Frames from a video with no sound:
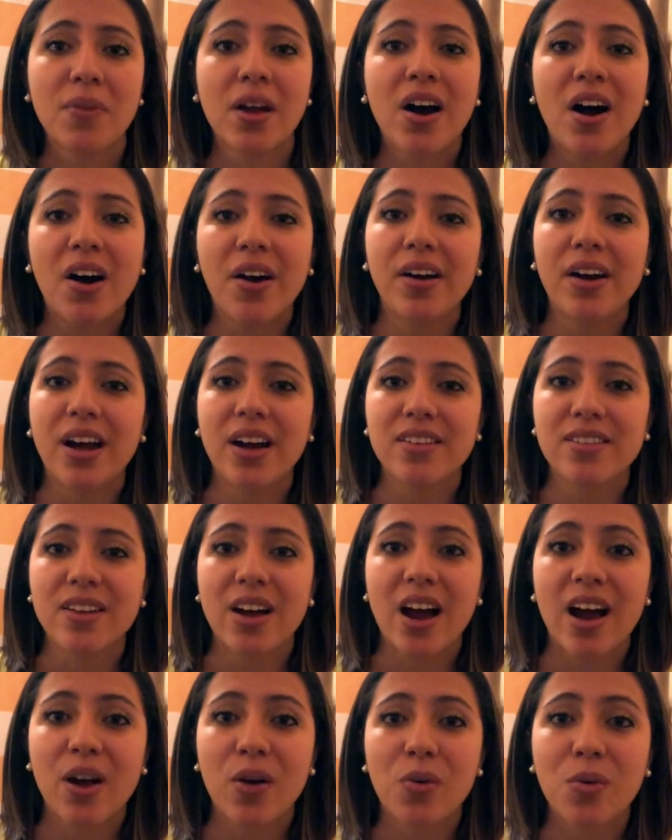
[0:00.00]
All right, guys.
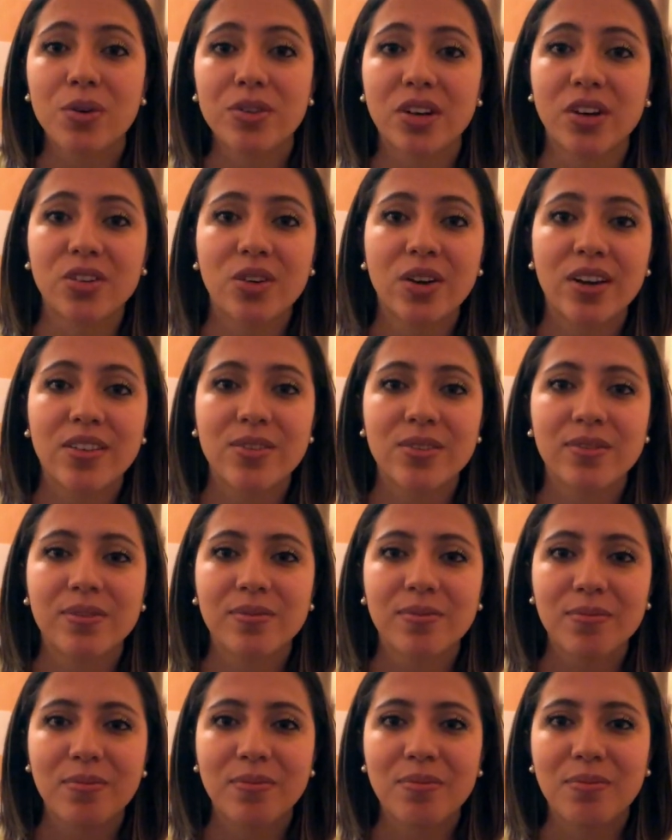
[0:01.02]
I will talk to you guys
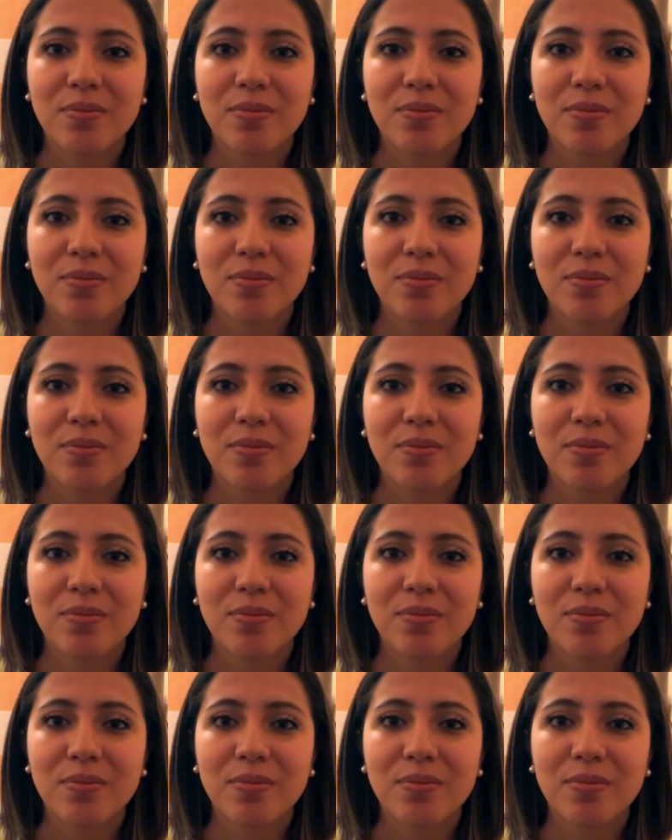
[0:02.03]
soon.